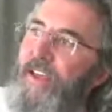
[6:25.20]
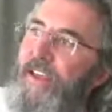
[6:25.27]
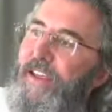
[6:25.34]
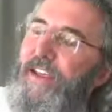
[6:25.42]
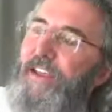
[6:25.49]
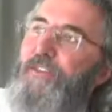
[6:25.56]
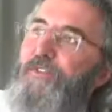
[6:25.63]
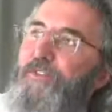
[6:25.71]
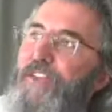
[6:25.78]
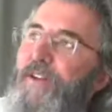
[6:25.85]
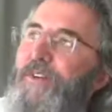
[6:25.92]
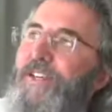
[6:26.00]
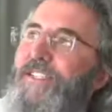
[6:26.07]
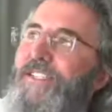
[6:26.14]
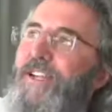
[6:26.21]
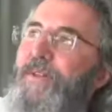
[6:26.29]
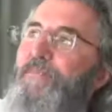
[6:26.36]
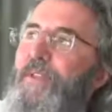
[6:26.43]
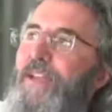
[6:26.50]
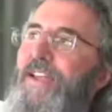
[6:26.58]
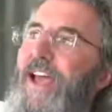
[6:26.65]
if there is
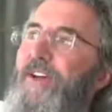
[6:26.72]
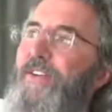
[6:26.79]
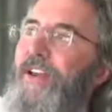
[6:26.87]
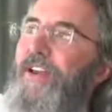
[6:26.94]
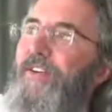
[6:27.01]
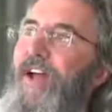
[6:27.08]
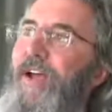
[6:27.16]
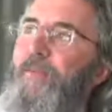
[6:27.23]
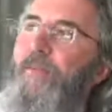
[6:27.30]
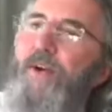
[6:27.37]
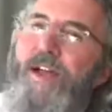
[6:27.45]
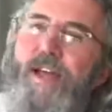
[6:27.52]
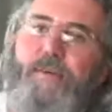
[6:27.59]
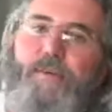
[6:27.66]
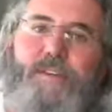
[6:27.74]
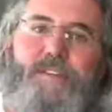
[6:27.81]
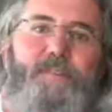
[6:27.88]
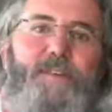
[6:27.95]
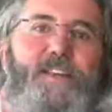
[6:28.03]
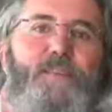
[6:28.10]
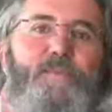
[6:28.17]
something out here I want to
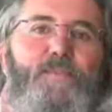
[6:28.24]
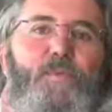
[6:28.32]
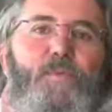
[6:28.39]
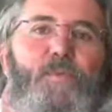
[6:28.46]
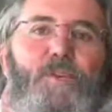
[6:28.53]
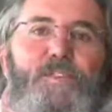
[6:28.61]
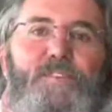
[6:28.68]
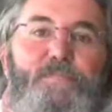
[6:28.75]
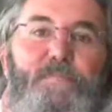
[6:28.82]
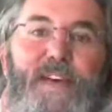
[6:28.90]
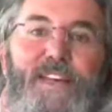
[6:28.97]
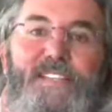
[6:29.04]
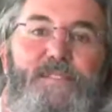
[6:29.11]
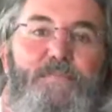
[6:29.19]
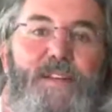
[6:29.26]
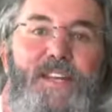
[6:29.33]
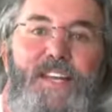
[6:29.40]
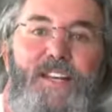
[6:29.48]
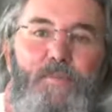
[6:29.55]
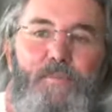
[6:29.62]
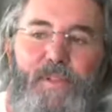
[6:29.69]
become the world's best
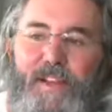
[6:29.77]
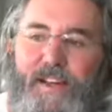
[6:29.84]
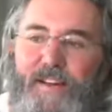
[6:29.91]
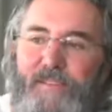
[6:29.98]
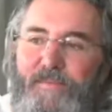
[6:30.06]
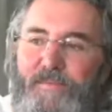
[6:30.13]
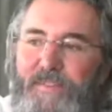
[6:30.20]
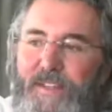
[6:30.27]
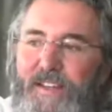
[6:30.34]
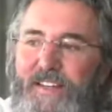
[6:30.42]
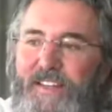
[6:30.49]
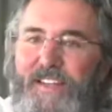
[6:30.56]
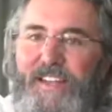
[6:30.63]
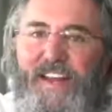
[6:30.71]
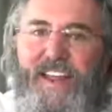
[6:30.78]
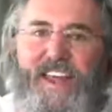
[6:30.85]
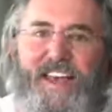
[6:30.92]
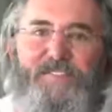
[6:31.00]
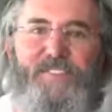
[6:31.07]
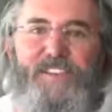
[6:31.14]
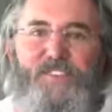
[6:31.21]
piano player, then I
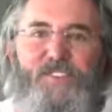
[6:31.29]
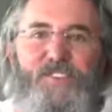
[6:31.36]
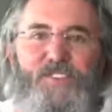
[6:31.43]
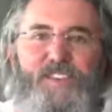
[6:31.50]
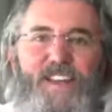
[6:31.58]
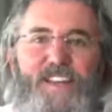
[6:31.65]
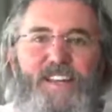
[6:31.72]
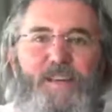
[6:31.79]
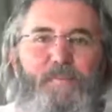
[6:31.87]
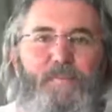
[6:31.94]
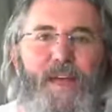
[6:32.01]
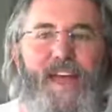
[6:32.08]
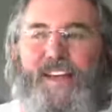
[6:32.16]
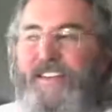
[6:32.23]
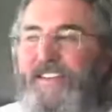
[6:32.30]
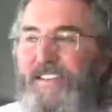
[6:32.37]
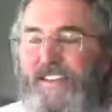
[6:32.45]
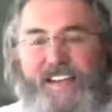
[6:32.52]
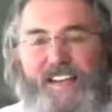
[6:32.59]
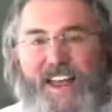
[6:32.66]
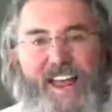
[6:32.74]
have to take it back
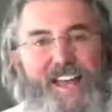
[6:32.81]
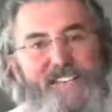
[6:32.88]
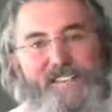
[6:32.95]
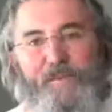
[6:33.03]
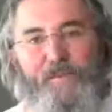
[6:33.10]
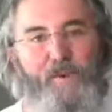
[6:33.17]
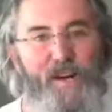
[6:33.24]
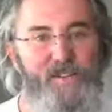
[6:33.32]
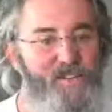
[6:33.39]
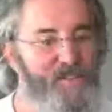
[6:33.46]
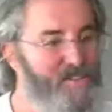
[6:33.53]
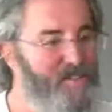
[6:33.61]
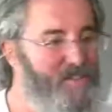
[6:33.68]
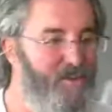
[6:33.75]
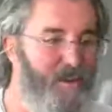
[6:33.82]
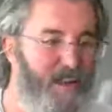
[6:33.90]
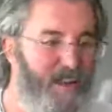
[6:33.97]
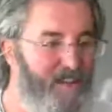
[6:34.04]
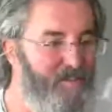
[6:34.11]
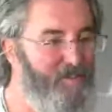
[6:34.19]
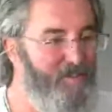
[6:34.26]
and ask some questions. Do I
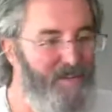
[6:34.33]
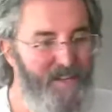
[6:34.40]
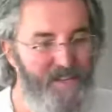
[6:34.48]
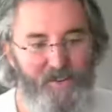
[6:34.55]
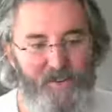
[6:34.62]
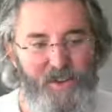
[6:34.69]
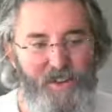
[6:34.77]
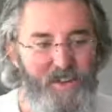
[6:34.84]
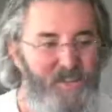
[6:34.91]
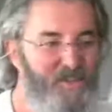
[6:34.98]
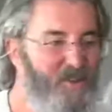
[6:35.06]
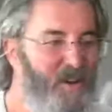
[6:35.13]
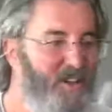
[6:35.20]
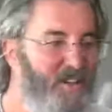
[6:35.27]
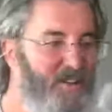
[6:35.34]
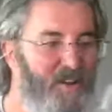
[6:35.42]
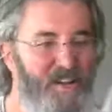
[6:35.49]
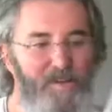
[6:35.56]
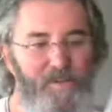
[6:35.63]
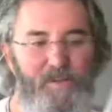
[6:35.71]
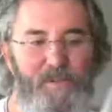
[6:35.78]
have a piano? Do I know how
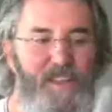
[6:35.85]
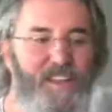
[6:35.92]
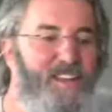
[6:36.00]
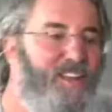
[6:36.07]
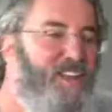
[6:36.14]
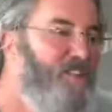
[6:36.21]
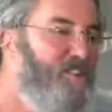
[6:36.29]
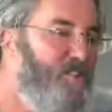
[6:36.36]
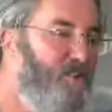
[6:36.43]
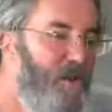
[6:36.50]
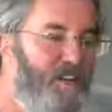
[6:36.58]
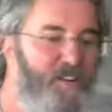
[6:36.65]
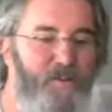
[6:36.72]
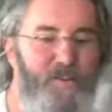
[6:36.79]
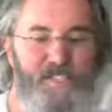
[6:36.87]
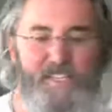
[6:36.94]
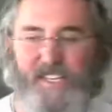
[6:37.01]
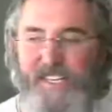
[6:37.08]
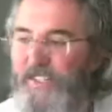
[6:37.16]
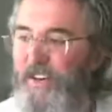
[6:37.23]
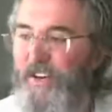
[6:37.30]
to play? Do I know a
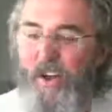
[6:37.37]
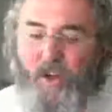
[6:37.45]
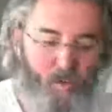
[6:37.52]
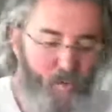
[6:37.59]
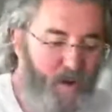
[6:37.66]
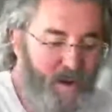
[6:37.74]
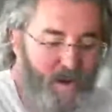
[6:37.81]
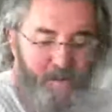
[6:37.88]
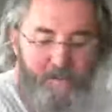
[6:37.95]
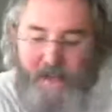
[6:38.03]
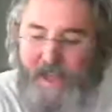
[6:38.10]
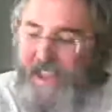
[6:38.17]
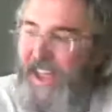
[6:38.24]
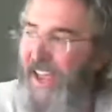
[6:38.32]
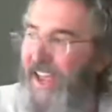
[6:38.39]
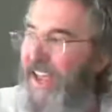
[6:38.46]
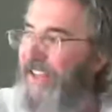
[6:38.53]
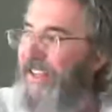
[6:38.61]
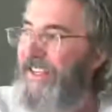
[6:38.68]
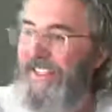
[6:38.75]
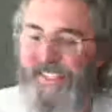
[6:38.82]
teacher? Where am I at
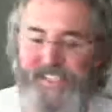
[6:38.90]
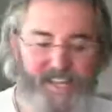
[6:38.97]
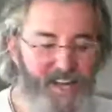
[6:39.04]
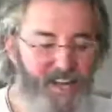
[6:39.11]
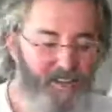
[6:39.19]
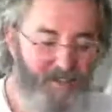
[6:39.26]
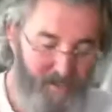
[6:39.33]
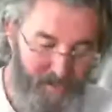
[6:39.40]
in this scale?